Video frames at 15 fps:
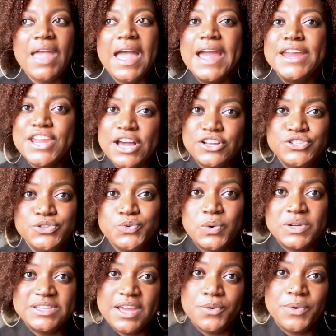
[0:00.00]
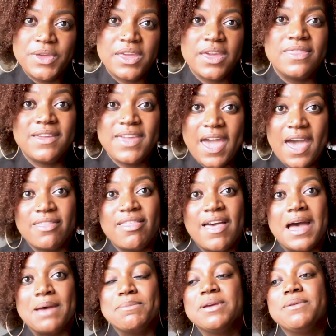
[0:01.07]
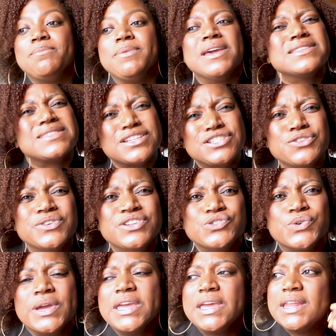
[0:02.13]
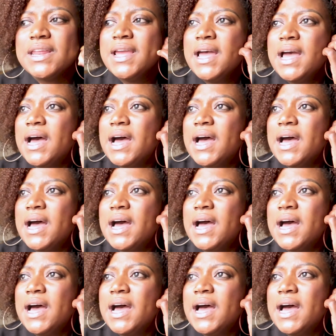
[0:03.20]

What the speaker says: I now do 1 day a week in the cath lab because I do enjoy it,